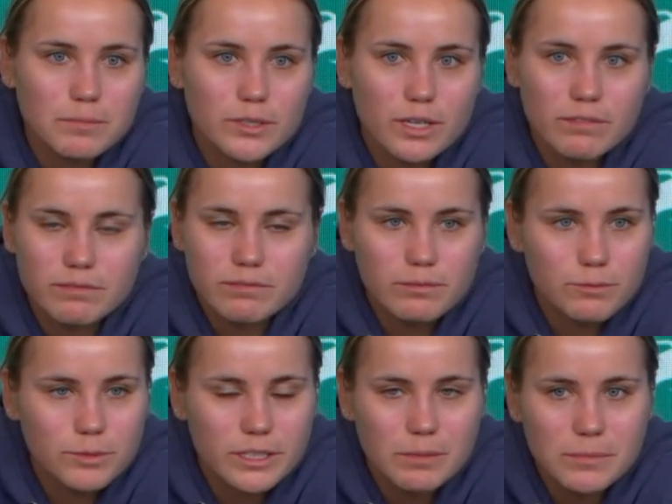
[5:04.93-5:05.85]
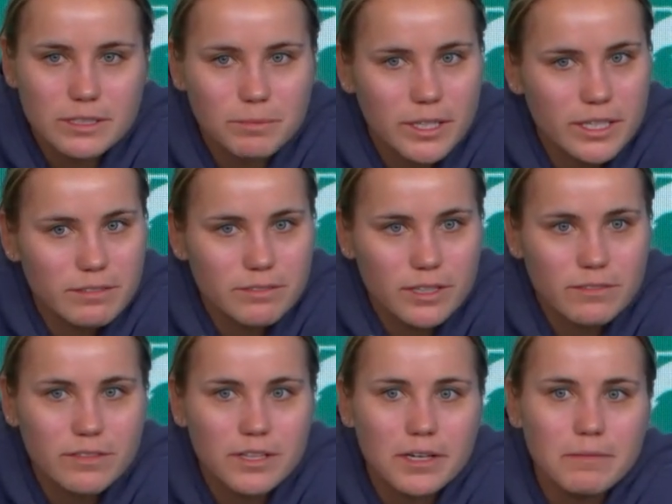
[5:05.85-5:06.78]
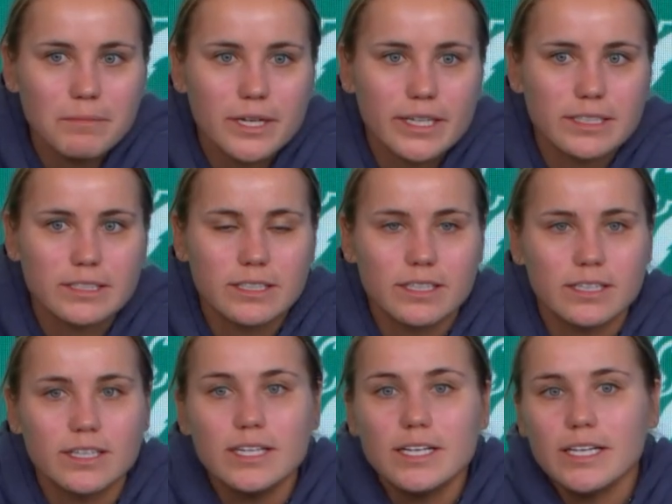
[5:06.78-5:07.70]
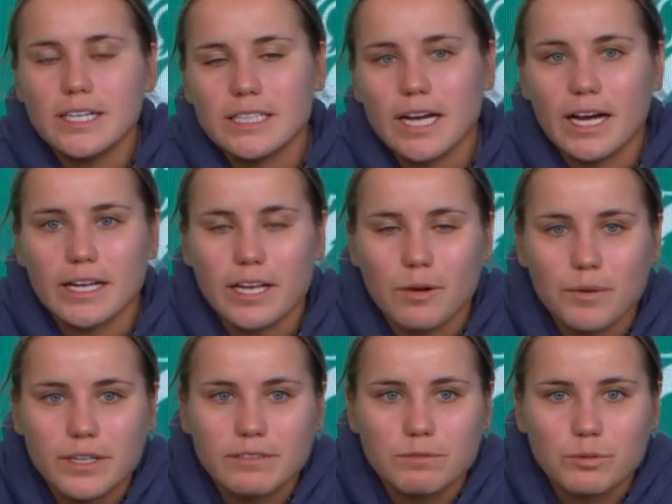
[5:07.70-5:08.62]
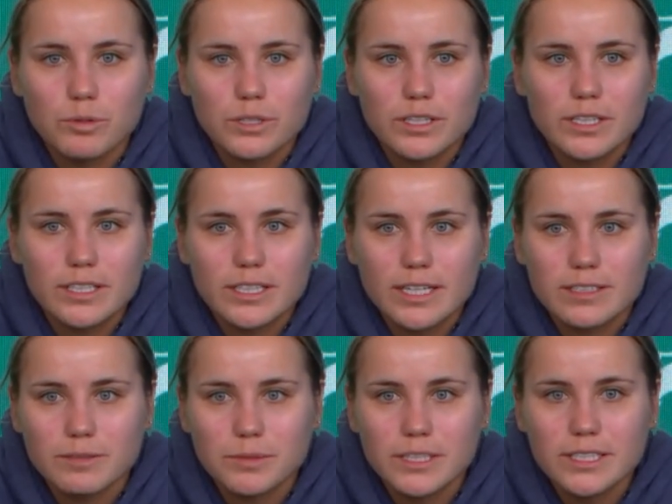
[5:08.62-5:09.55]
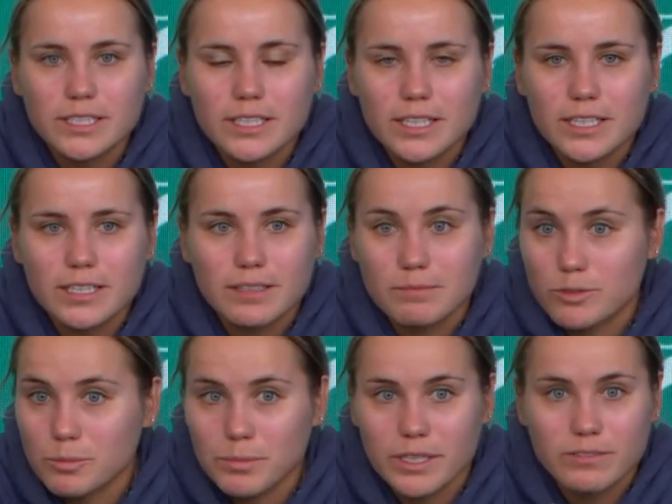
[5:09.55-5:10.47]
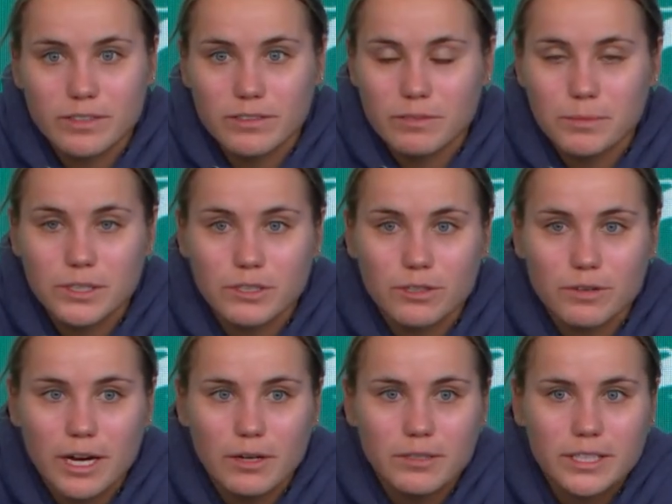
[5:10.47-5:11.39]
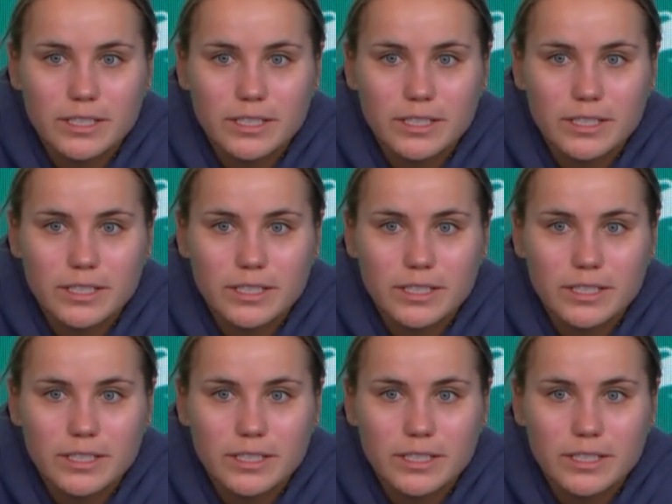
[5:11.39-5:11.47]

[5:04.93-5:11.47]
You know, I've really missed playing in front of them. And yeah, I can't wait for next week to play in front of a bigger crowd.